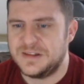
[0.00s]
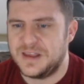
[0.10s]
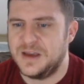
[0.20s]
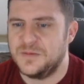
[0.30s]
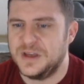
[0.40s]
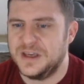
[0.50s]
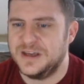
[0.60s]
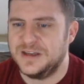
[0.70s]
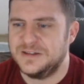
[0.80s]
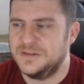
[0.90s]
We
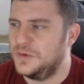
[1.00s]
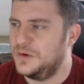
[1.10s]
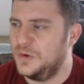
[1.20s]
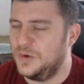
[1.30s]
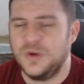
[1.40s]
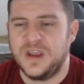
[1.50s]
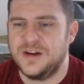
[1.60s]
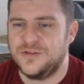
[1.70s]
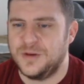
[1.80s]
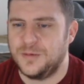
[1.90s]
got to
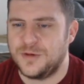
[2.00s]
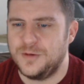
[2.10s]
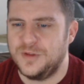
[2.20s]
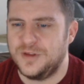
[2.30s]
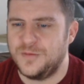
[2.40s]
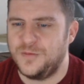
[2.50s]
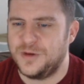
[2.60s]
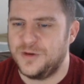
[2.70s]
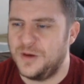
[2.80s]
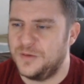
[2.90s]
troubleshoot this and
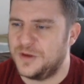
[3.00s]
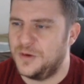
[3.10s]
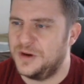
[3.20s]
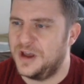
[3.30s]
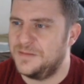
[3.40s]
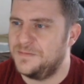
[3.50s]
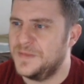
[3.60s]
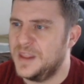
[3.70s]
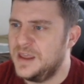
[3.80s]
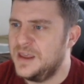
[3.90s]
figure out what's going on.
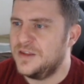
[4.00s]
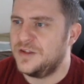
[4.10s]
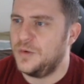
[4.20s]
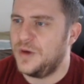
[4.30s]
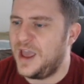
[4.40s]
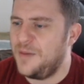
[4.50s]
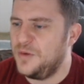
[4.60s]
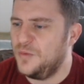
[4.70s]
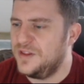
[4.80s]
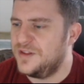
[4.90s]
So happy
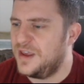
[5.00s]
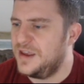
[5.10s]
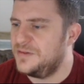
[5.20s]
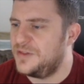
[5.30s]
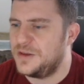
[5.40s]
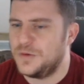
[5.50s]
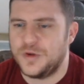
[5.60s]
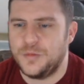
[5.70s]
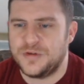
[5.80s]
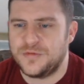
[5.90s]
Wednesday! Thank you so
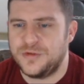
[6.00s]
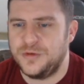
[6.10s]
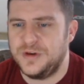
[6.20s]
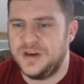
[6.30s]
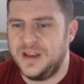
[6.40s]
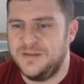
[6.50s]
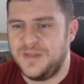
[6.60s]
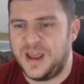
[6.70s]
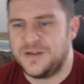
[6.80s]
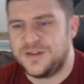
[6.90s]
much for tuning in.
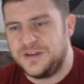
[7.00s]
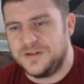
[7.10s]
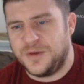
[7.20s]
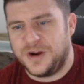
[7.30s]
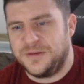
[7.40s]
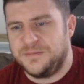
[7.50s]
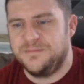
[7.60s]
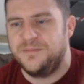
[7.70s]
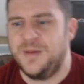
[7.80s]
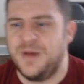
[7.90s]
I'll see you tomorrow.
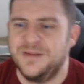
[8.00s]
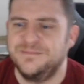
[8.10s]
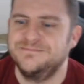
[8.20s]
Bye bye.